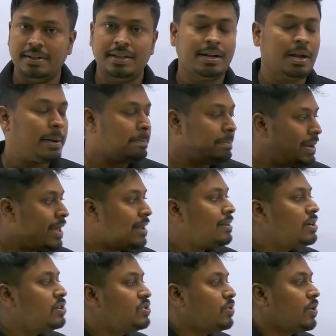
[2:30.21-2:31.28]
then applying
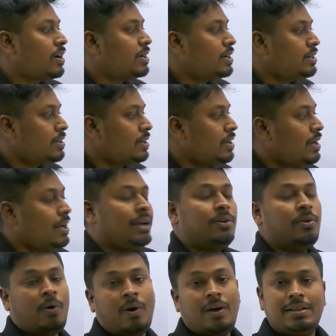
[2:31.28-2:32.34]
that shortcut
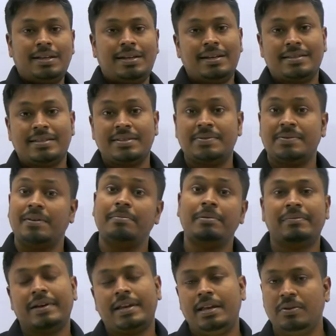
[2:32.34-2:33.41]
in all the lessons will be
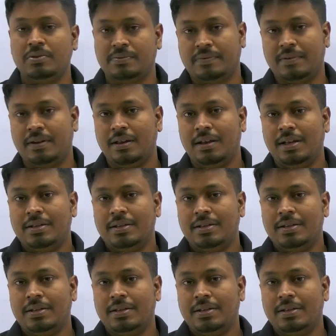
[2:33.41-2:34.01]
very useful.